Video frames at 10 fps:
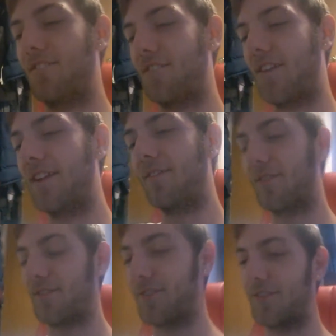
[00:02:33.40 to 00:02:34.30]

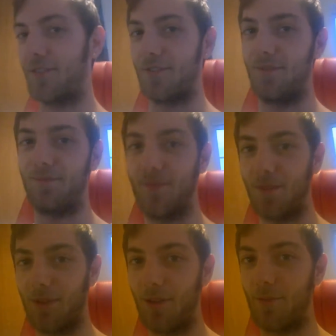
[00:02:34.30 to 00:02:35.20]
Favorite song
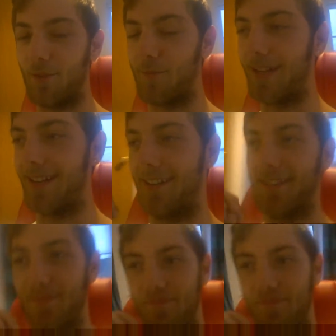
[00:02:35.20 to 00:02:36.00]
to play with your band?